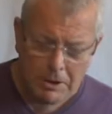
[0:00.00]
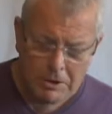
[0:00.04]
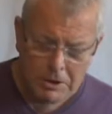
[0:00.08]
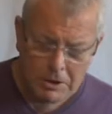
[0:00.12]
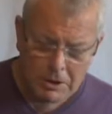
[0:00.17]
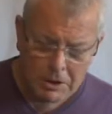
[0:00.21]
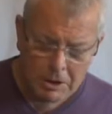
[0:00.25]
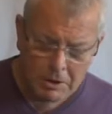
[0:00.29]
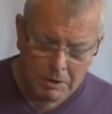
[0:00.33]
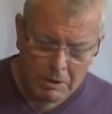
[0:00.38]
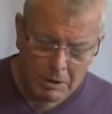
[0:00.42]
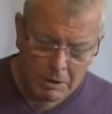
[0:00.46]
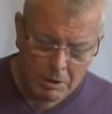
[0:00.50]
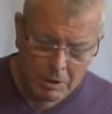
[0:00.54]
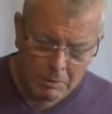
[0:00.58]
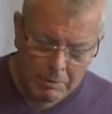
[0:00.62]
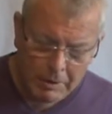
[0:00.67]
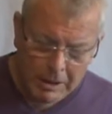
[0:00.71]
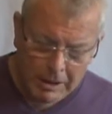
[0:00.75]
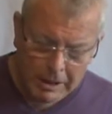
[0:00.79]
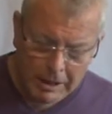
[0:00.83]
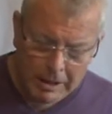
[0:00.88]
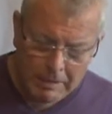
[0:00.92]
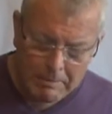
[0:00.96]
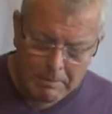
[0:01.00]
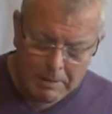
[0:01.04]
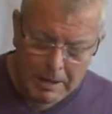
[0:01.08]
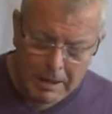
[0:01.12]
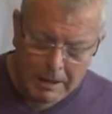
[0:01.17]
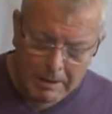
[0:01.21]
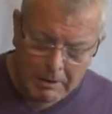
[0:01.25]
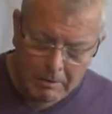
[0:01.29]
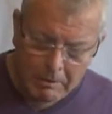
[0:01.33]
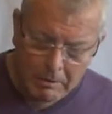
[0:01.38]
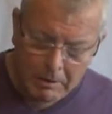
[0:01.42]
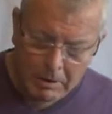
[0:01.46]
pressure, so I thought when I get
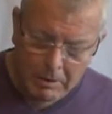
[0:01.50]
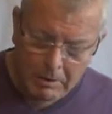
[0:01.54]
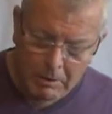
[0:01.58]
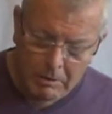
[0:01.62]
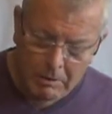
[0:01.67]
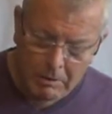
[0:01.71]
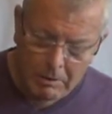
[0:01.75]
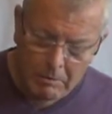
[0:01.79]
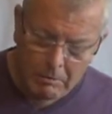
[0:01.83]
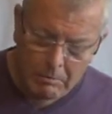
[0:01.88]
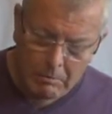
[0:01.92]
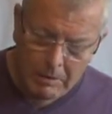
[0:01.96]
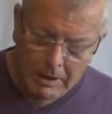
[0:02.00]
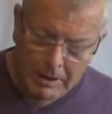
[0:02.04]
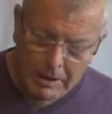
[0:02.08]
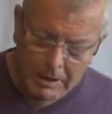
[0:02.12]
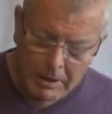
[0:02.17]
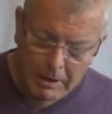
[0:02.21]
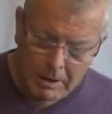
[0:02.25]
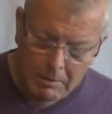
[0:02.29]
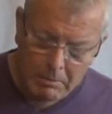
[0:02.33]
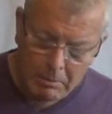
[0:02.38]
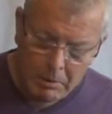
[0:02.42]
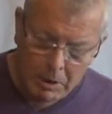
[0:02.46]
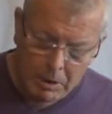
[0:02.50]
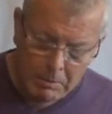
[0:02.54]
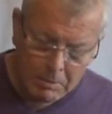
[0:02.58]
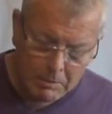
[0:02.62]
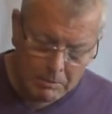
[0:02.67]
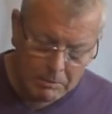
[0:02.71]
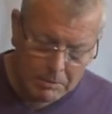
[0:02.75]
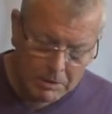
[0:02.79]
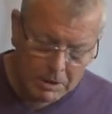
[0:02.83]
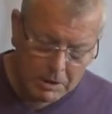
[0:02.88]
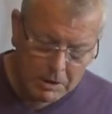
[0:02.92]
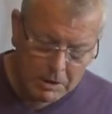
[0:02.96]
back I'm going to go and make an
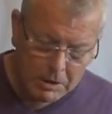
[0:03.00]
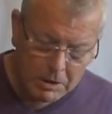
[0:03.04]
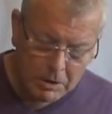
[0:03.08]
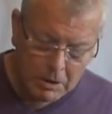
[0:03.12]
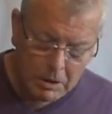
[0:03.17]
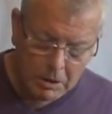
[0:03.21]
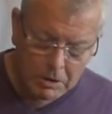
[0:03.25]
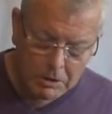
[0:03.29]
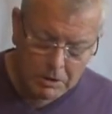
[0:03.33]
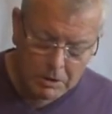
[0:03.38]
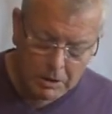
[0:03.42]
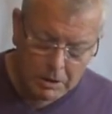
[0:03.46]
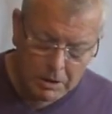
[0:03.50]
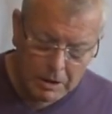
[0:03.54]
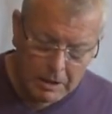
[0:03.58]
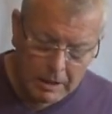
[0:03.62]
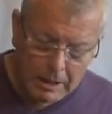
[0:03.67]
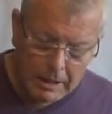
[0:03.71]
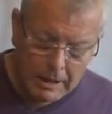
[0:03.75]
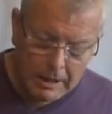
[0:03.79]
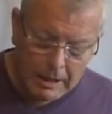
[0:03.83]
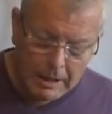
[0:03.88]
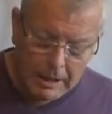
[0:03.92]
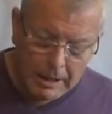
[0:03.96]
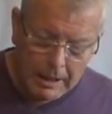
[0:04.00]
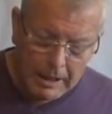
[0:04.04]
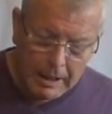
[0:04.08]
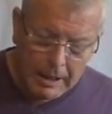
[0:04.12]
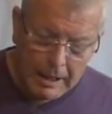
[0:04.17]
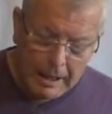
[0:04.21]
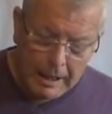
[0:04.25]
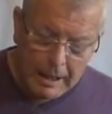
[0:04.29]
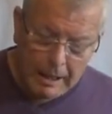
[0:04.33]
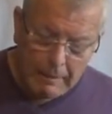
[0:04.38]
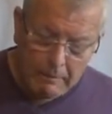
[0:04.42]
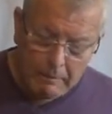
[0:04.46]
appointment to see the doctor.
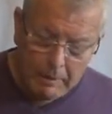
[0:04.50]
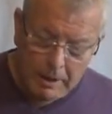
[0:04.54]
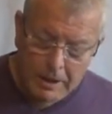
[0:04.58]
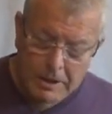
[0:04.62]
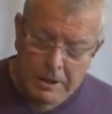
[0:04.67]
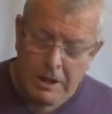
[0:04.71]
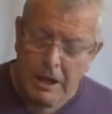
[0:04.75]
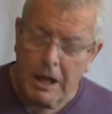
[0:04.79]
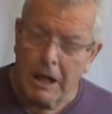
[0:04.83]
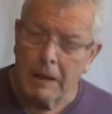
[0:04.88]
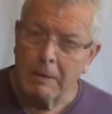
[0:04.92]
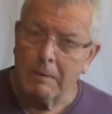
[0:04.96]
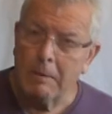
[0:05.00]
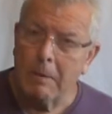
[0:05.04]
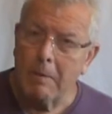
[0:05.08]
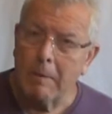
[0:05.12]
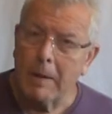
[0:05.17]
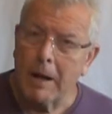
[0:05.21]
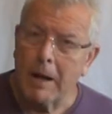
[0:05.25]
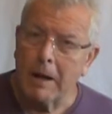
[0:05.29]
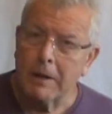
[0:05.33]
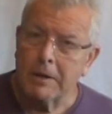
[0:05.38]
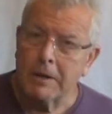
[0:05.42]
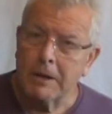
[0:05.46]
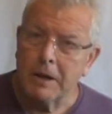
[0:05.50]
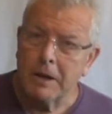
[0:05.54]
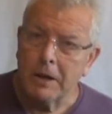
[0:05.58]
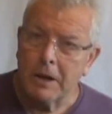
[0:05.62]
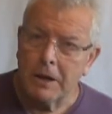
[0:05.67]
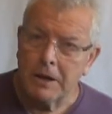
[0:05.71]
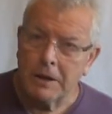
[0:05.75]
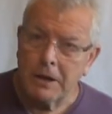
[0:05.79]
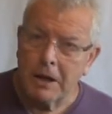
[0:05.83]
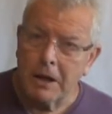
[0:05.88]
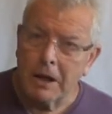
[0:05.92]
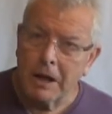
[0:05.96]
And when I told him about it
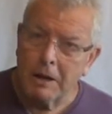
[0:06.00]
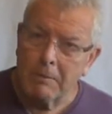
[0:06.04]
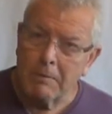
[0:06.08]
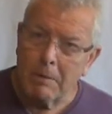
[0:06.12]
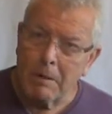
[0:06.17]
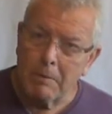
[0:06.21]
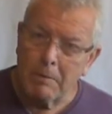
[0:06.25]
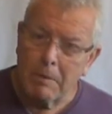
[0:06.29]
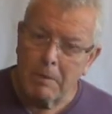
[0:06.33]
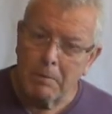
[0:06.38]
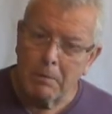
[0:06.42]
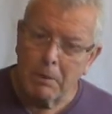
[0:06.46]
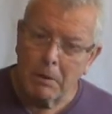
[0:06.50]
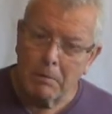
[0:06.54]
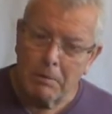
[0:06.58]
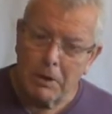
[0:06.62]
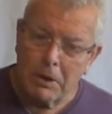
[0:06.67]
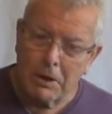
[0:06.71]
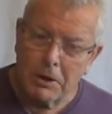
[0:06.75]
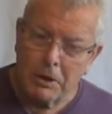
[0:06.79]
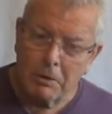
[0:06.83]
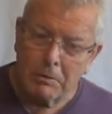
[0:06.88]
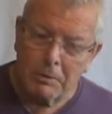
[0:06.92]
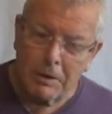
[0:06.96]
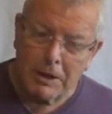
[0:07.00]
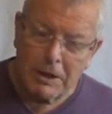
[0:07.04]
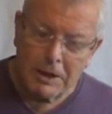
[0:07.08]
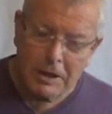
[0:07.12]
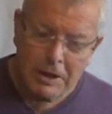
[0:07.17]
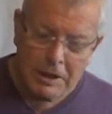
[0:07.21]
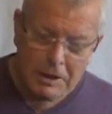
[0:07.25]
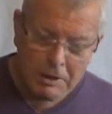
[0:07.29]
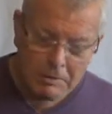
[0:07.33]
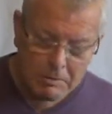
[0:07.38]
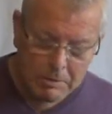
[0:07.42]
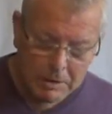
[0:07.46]
and I told him what my blood pressure
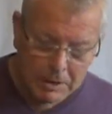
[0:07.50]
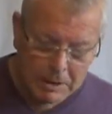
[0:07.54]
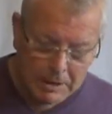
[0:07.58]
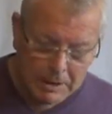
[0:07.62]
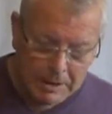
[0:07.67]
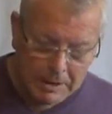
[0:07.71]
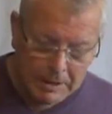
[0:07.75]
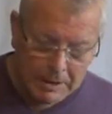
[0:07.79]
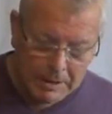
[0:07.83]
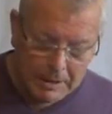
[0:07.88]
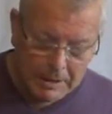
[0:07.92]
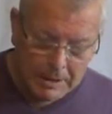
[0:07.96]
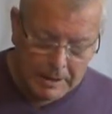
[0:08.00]
readings were,